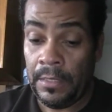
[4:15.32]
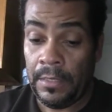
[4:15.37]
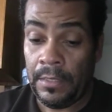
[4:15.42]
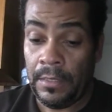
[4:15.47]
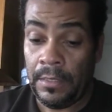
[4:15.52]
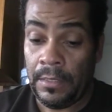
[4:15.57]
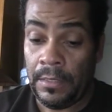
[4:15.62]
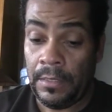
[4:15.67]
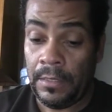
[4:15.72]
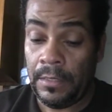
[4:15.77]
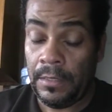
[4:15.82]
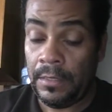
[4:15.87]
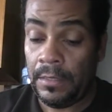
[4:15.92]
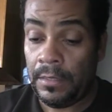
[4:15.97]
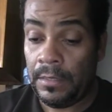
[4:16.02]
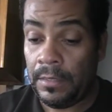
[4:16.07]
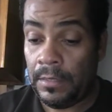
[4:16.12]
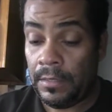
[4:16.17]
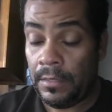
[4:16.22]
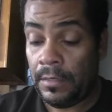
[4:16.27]

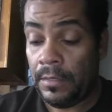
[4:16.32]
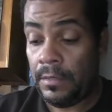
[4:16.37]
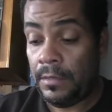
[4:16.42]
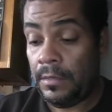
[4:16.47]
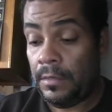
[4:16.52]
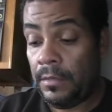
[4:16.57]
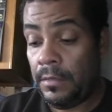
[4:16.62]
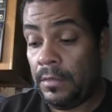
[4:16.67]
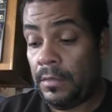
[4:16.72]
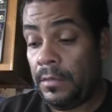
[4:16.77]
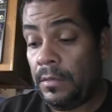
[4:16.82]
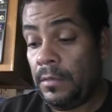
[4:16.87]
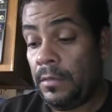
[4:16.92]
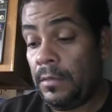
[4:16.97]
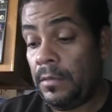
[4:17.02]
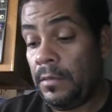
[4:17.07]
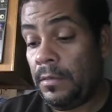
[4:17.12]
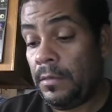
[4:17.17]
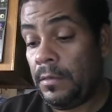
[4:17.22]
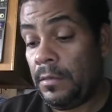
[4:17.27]

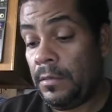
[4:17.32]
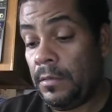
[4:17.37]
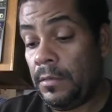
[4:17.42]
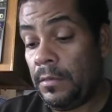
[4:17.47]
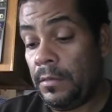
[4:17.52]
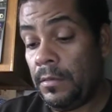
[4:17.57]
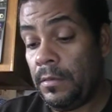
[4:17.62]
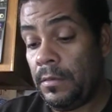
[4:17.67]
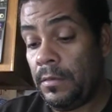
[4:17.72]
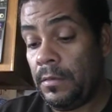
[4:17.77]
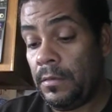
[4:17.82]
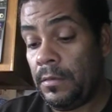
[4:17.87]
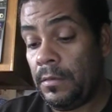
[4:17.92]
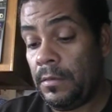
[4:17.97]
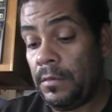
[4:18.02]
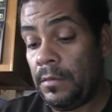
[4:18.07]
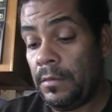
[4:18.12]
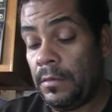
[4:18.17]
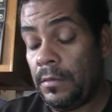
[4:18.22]
[no speech]